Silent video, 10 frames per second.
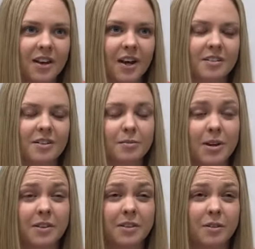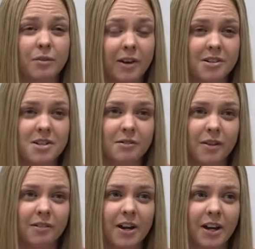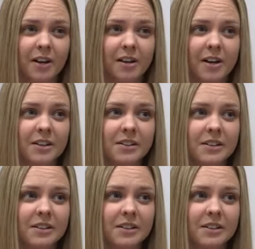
and explain the severity of their AKI.